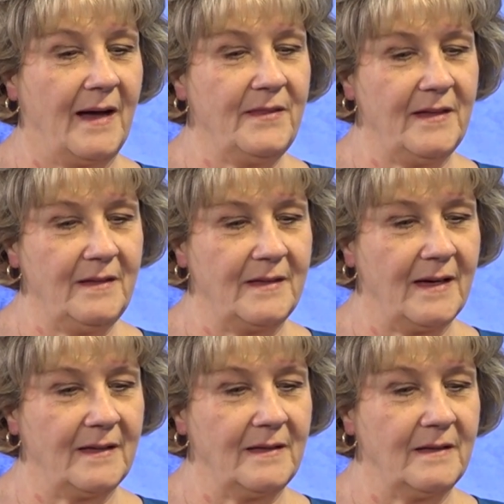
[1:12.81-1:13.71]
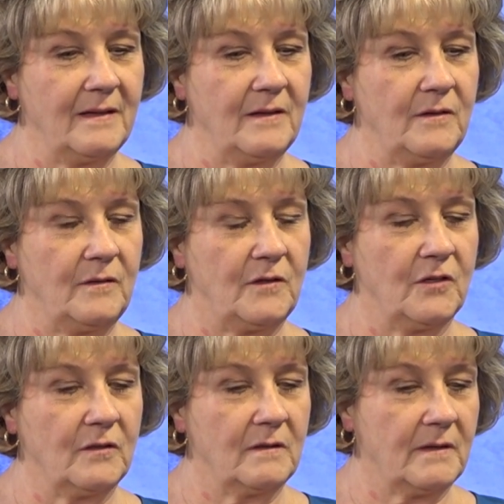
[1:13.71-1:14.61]
I think that
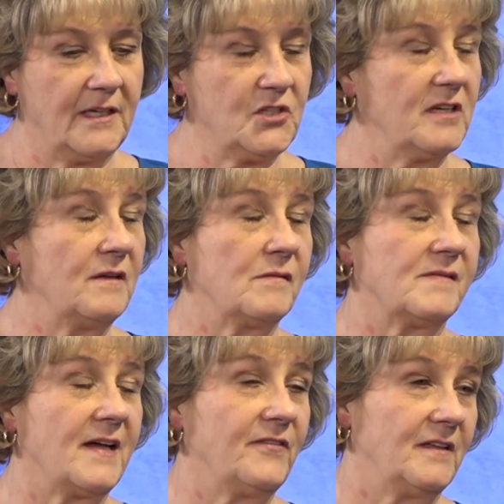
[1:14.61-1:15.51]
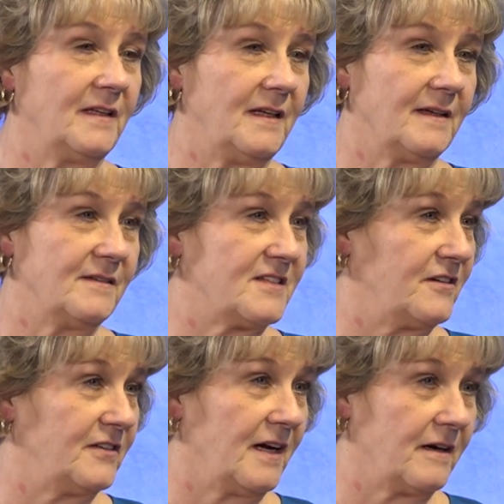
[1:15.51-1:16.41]
the kitchen is definitely
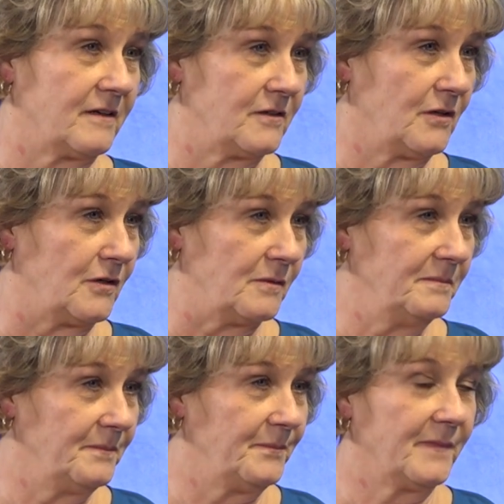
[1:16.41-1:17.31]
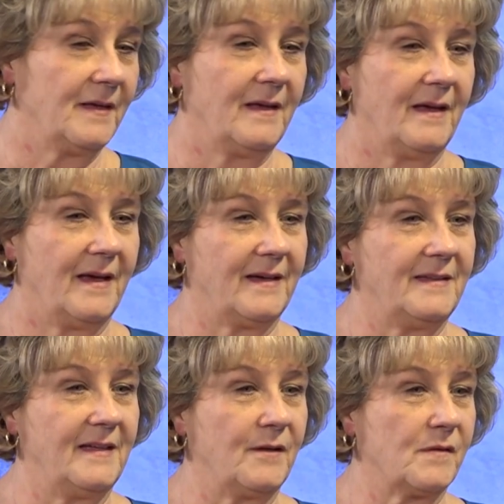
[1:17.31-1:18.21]
considered the heart of the home, and I
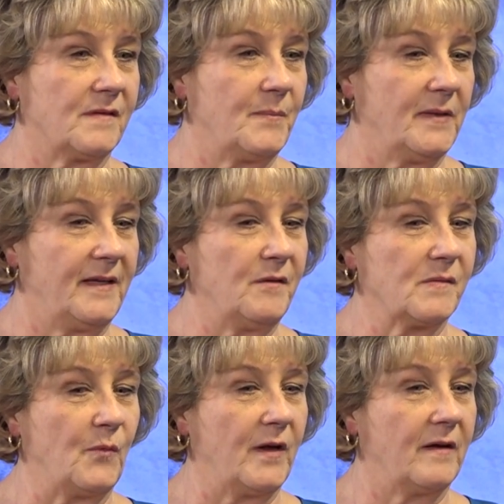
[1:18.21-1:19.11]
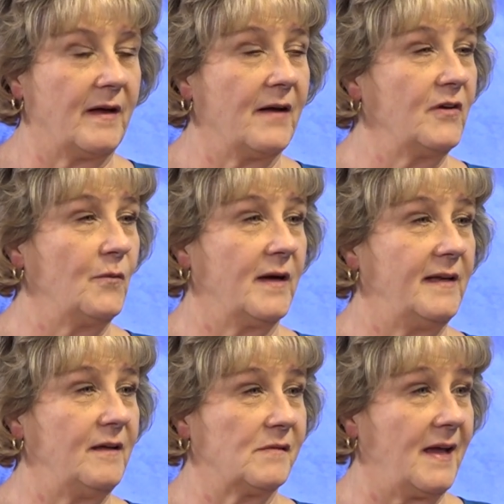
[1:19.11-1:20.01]
think it's the place where everyone
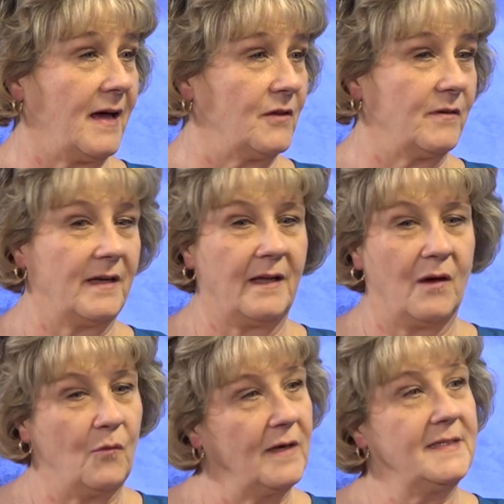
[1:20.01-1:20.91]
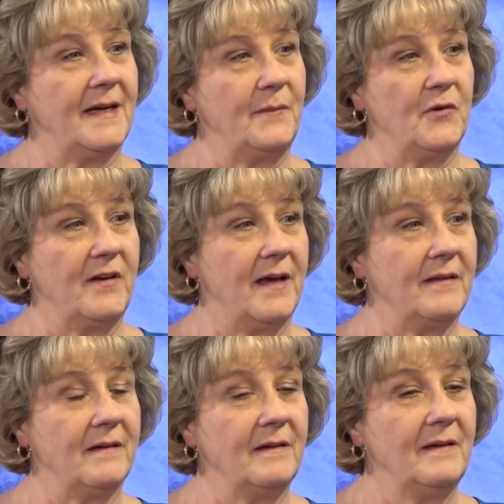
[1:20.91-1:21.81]
is gathering at one time or
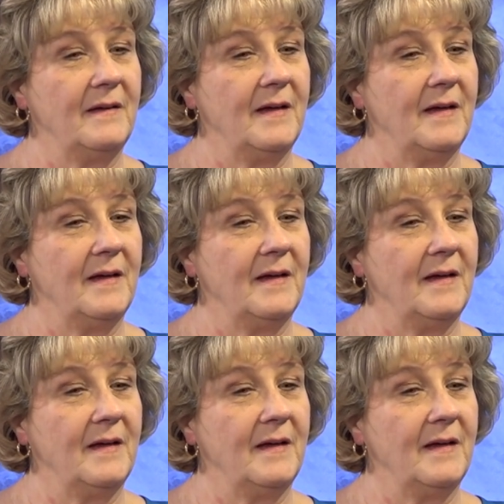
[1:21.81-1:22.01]
another.